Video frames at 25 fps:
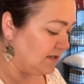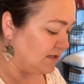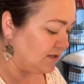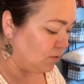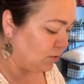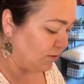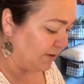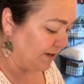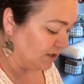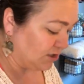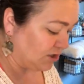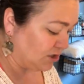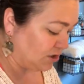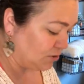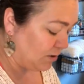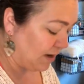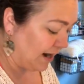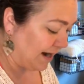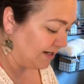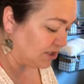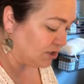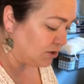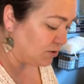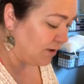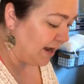going to, I
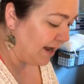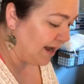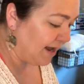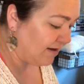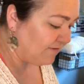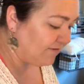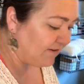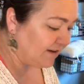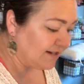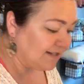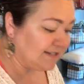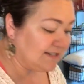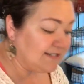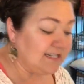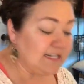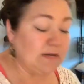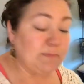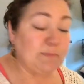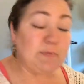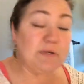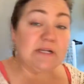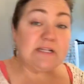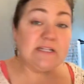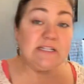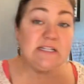do have deep
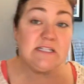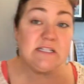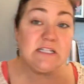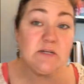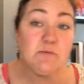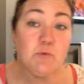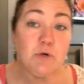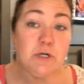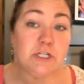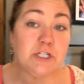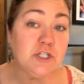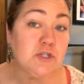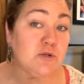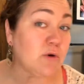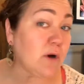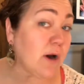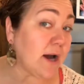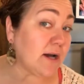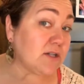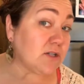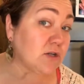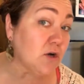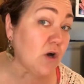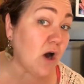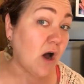tinted
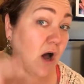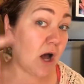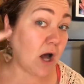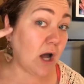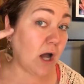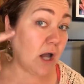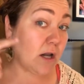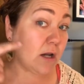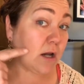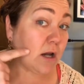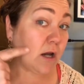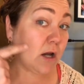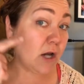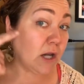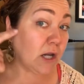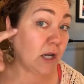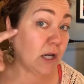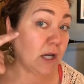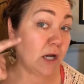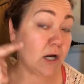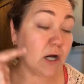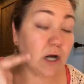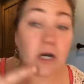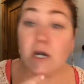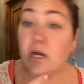moisturizer on
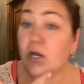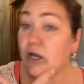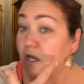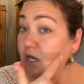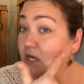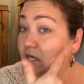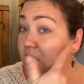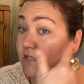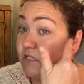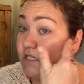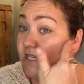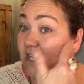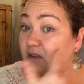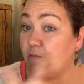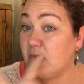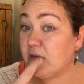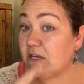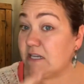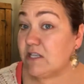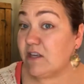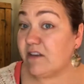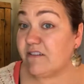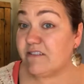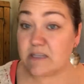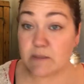here to give
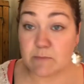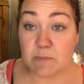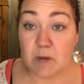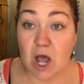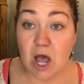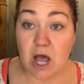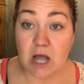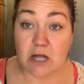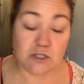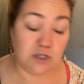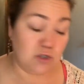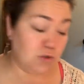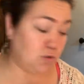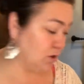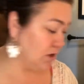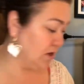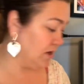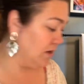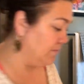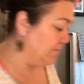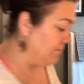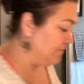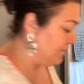myself some contour,